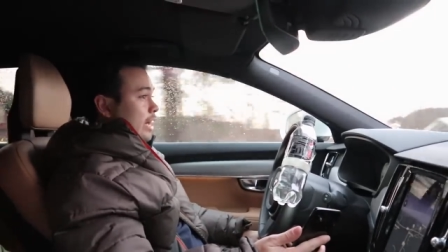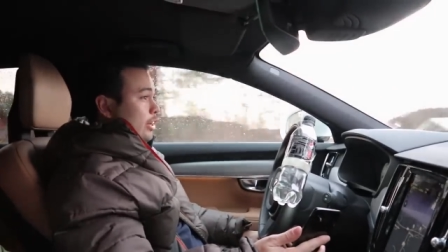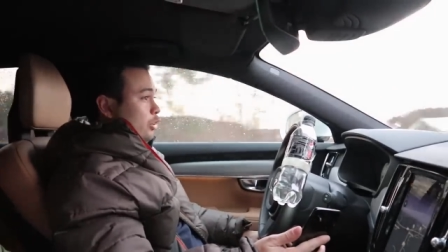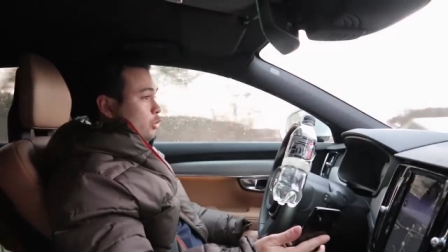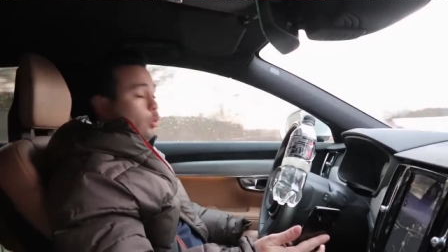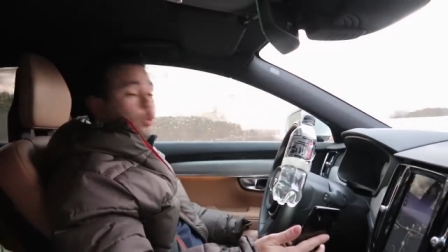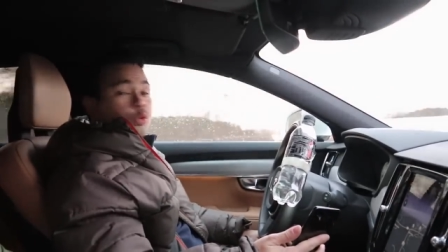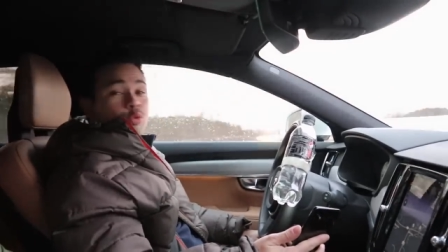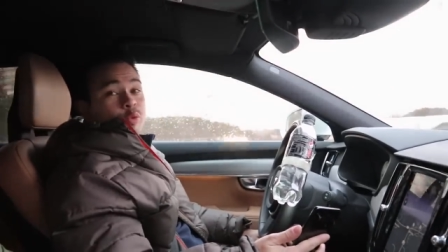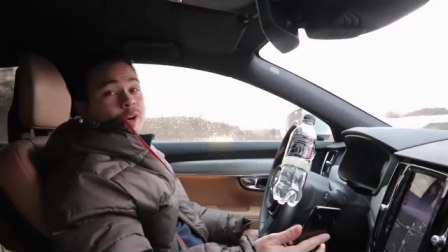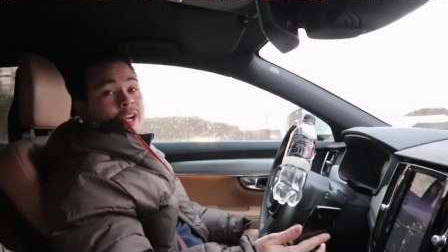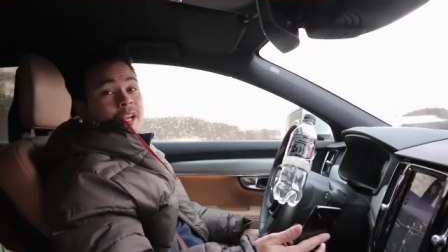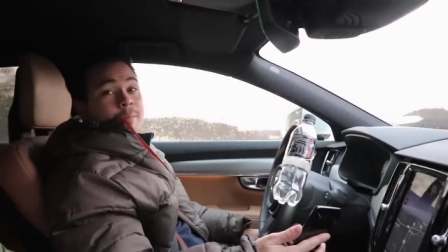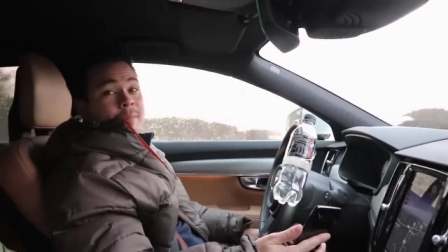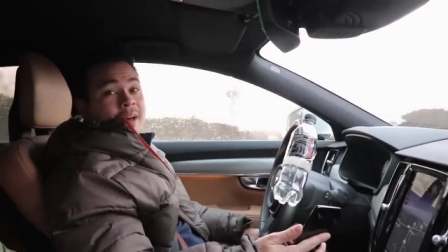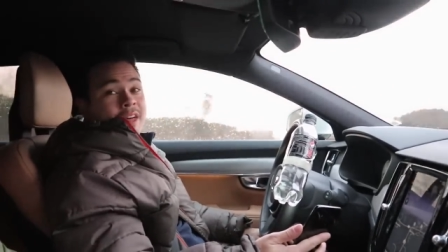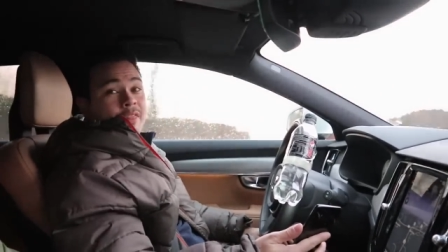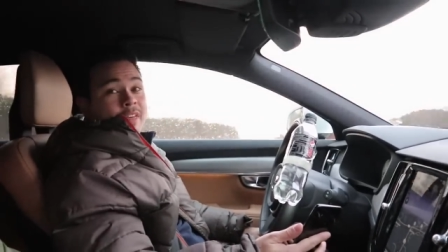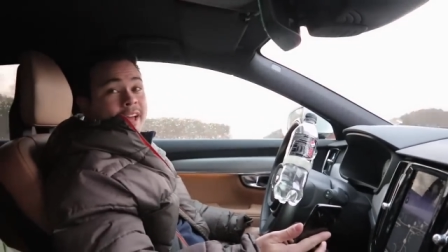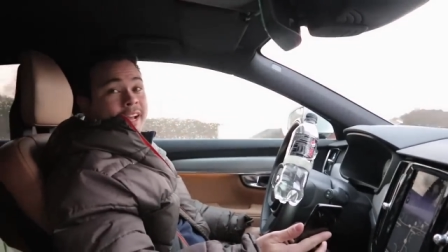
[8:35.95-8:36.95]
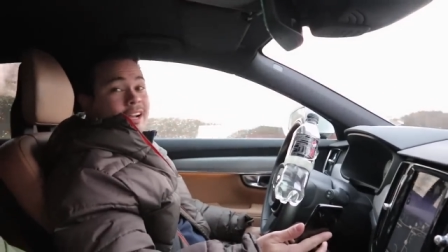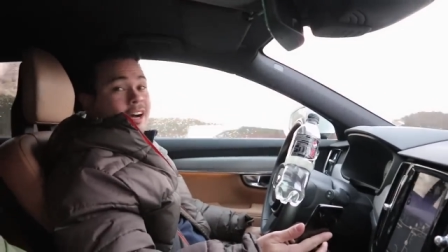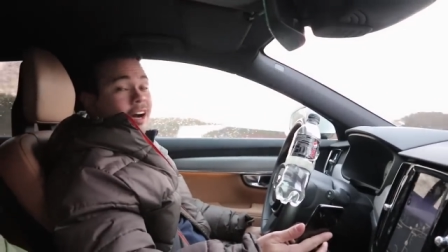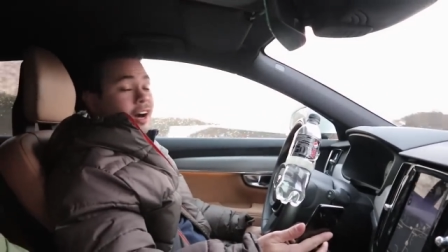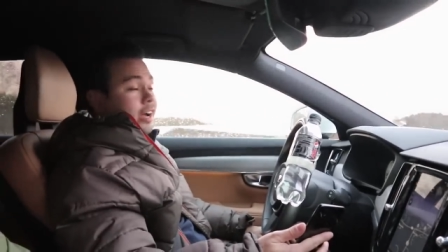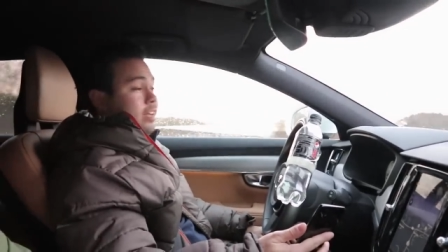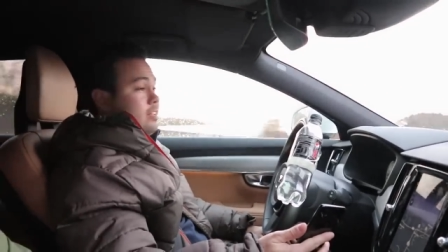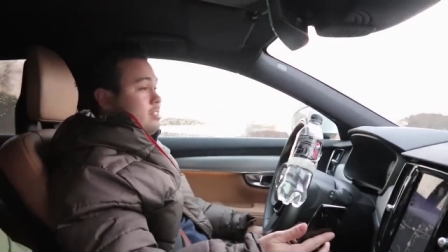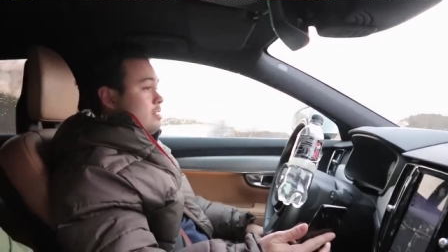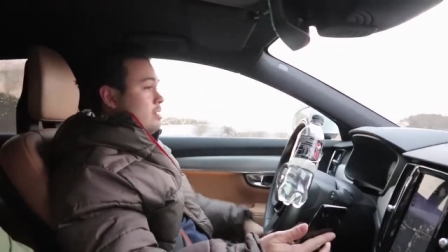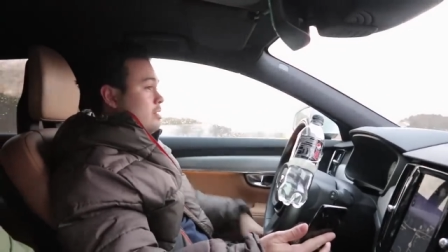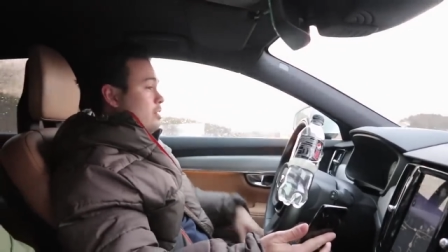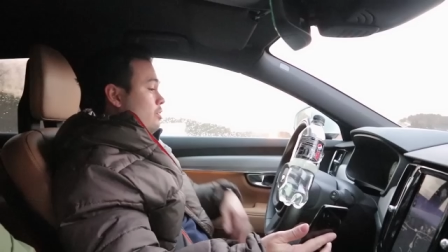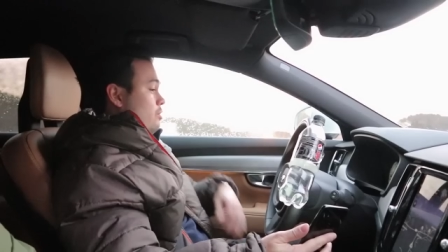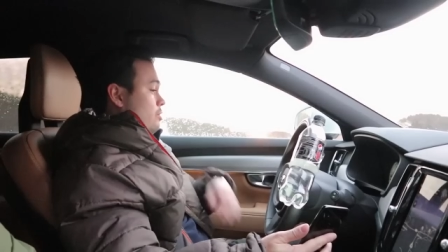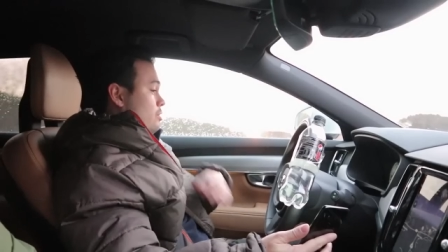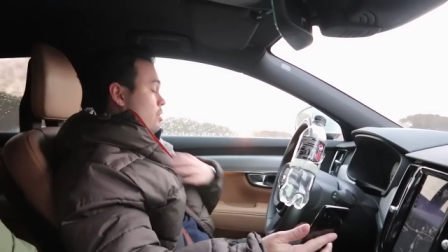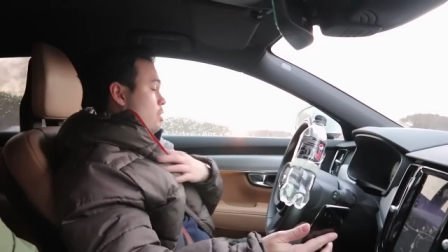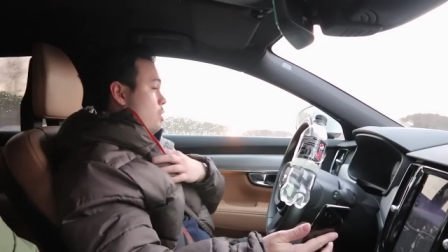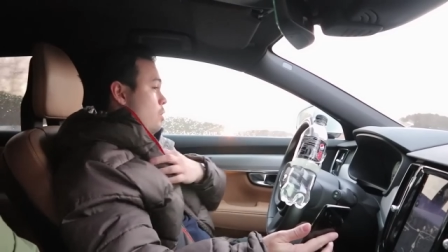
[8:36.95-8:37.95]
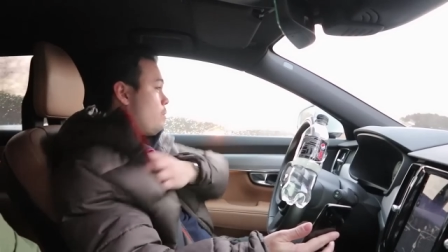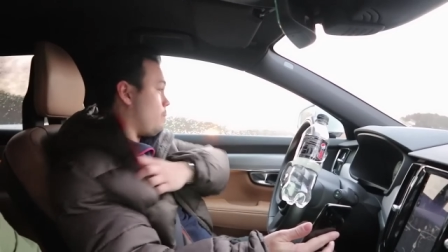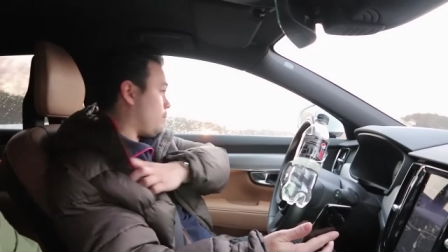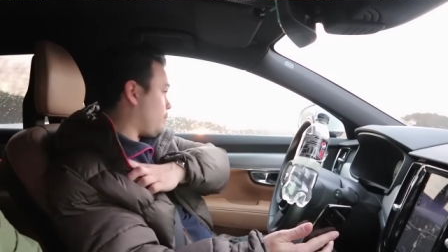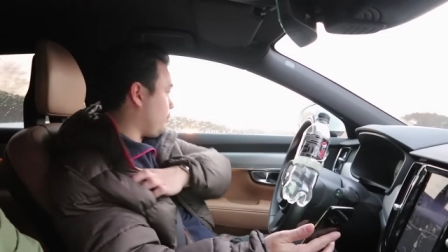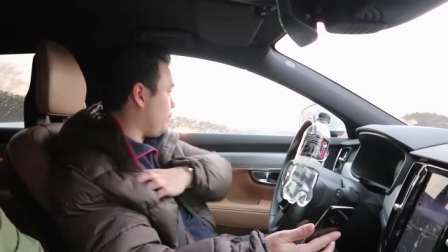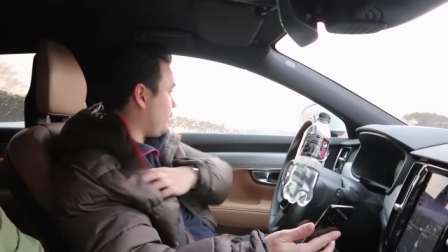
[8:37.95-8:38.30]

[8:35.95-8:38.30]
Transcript: I don't recommend that, guys, so